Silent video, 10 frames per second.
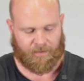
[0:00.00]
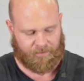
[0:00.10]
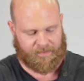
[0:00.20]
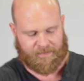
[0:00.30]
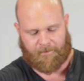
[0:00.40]

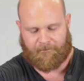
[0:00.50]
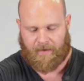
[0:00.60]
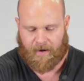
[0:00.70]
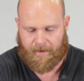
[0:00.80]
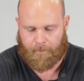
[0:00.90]
This is a
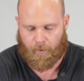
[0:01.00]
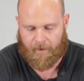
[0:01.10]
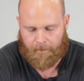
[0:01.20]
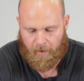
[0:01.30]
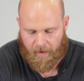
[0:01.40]
very
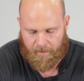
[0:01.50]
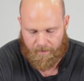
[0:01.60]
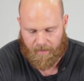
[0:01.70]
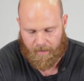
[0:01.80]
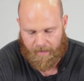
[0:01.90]
important part
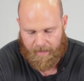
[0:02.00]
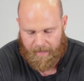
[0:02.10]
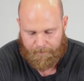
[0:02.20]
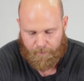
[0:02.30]
that I